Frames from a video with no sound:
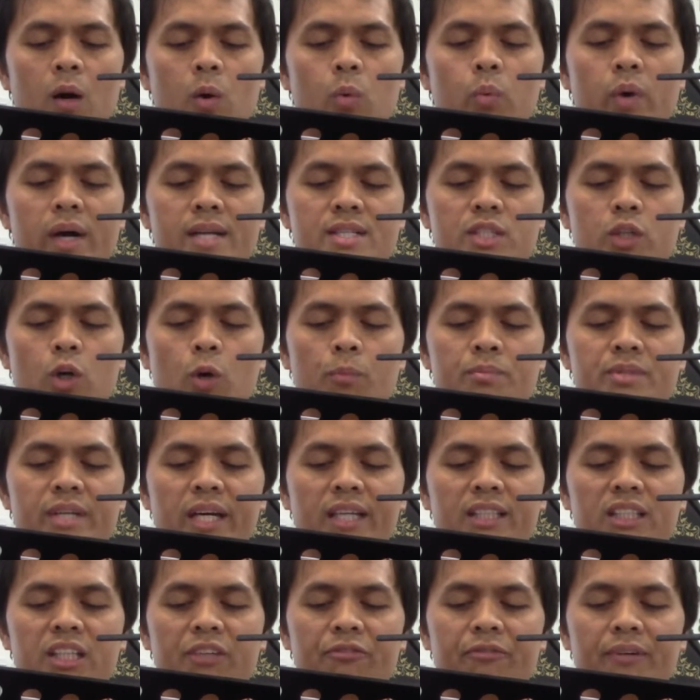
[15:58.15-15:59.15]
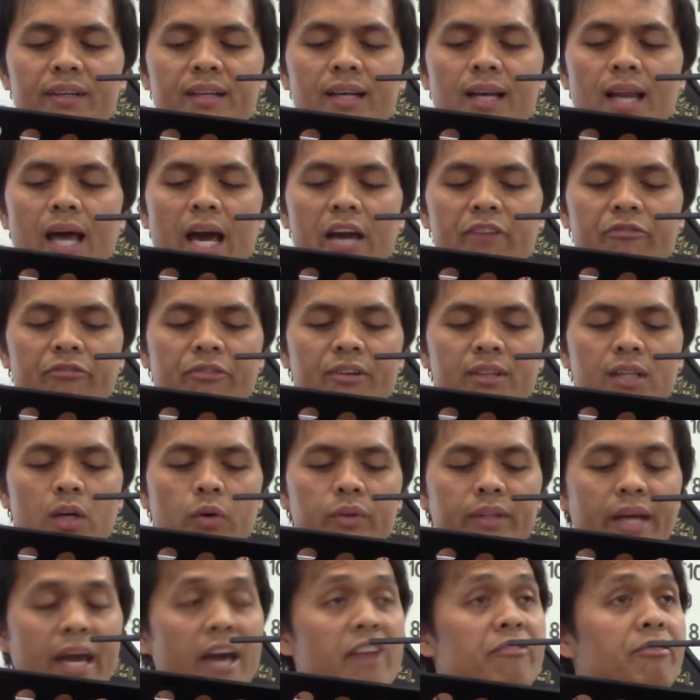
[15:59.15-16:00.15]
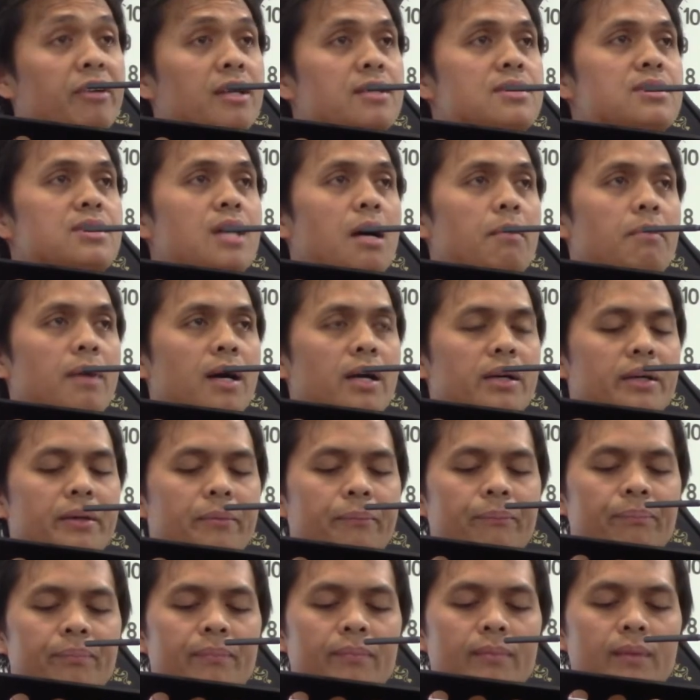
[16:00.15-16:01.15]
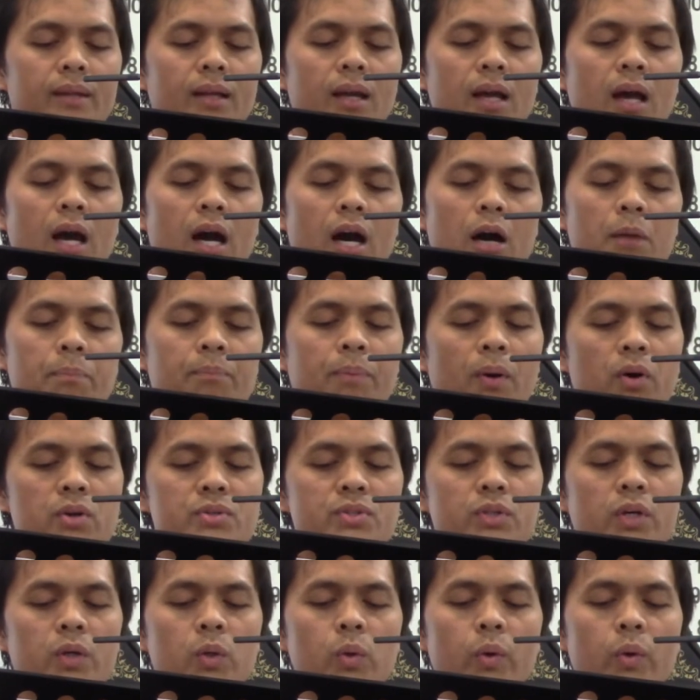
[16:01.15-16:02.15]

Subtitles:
one's objective in life without having sabr. A person